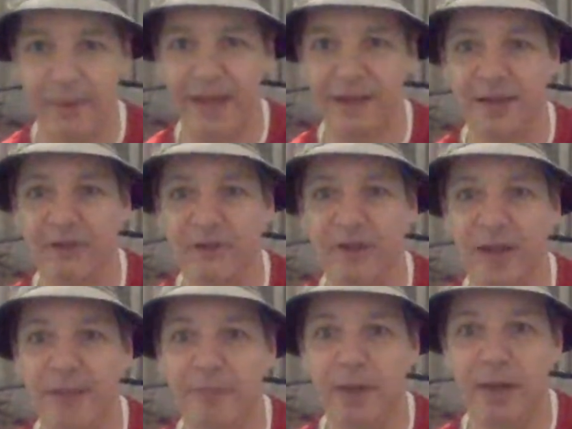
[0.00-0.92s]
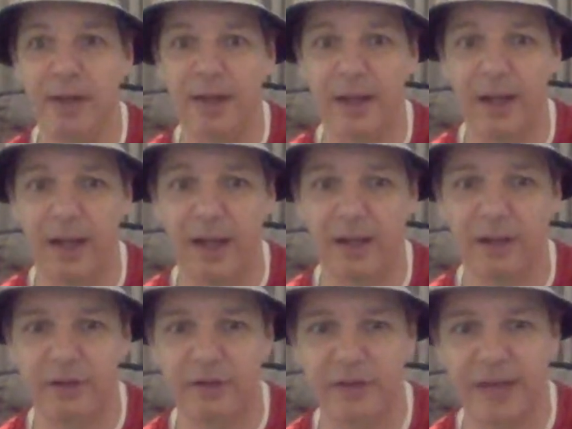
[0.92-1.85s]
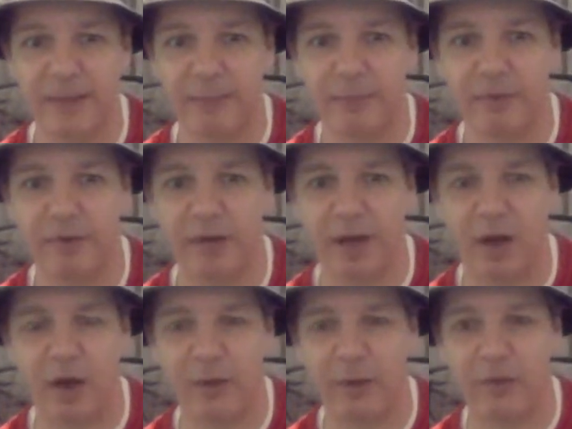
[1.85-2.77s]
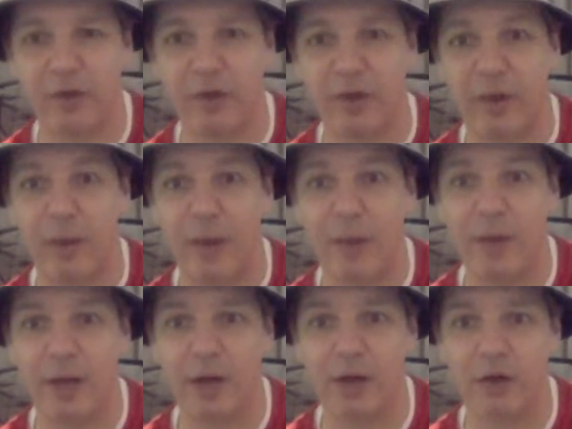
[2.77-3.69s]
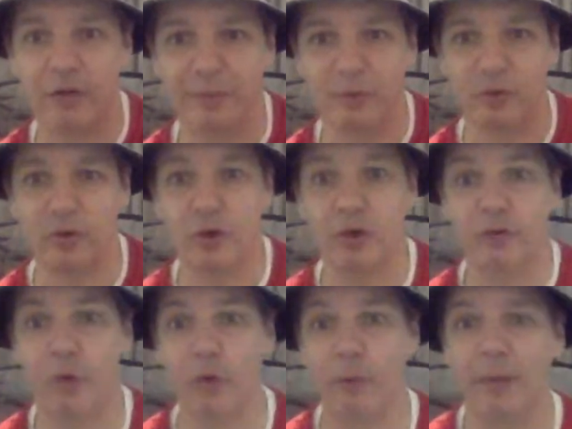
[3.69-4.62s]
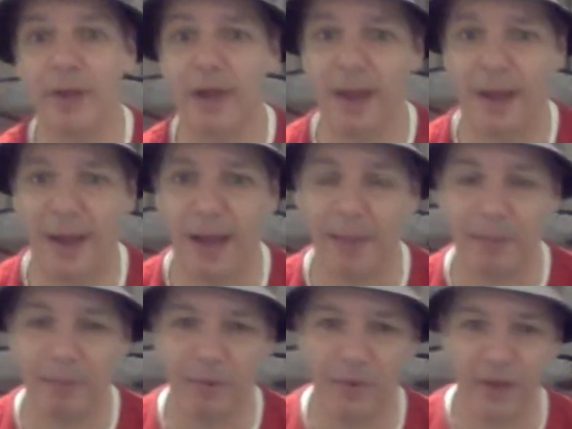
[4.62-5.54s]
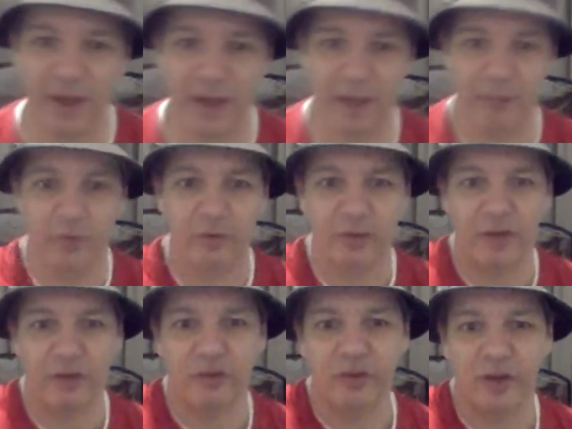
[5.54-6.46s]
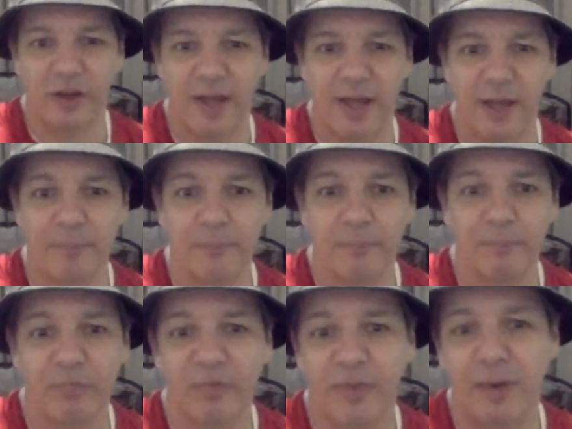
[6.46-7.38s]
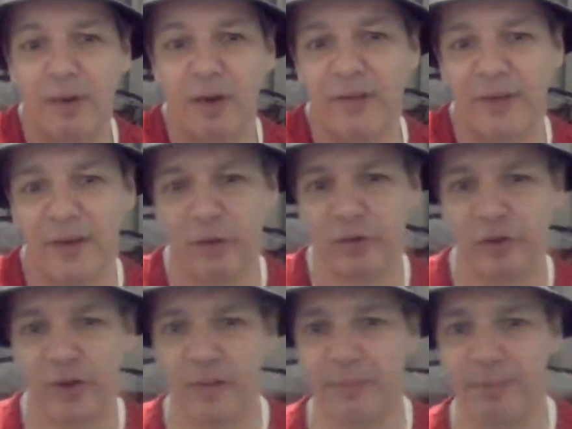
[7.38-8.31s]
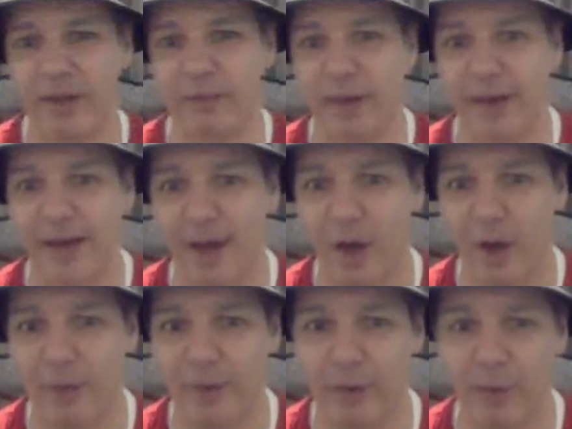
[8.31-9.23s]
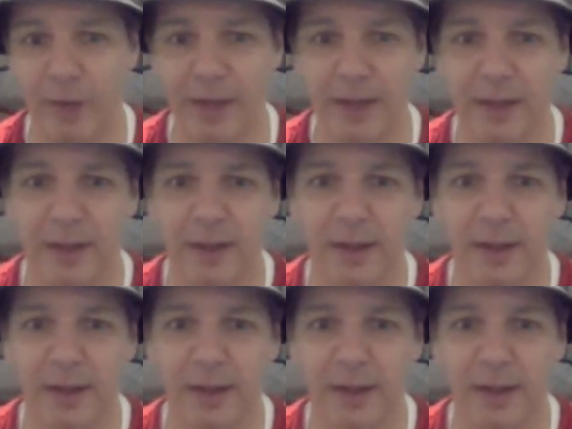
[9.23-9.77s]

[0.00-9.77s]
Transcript: in this game. Harlequins got that away win at Gloucester, which was good for them, but they're going to come unstuck here. They are a side that plays better at home than away,